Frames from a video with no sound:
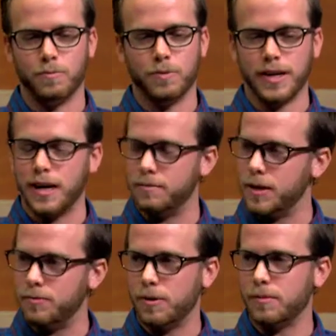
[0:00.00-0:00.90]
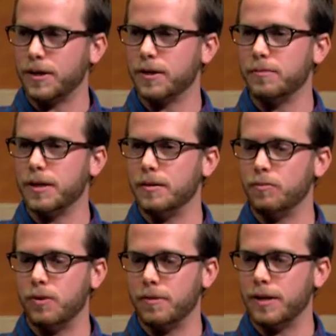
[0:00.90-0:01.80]
what kind of people am I going to meet?
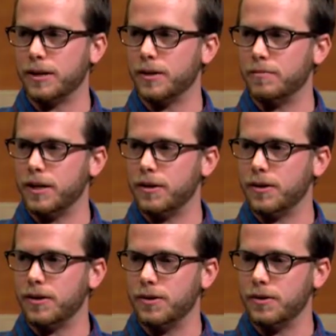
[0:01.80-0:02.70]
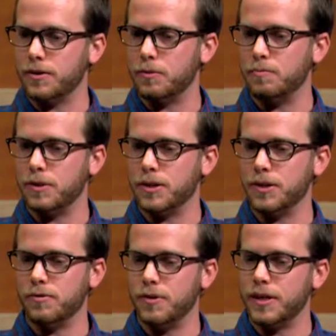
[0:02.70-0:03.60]
What am I going to be there to do? But
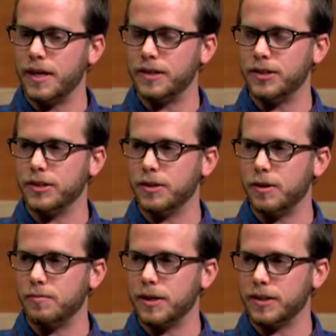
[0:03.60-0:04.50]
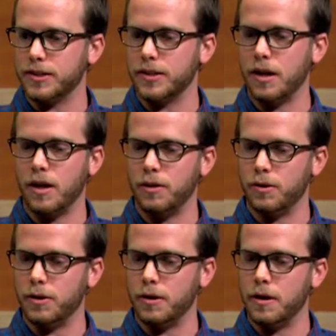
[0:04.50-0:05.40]
you realize that you're amongst
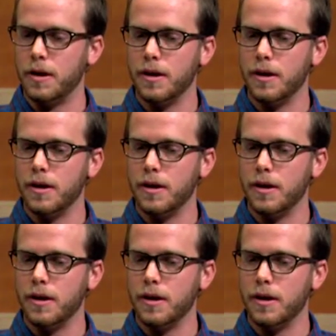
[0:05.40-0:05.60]
other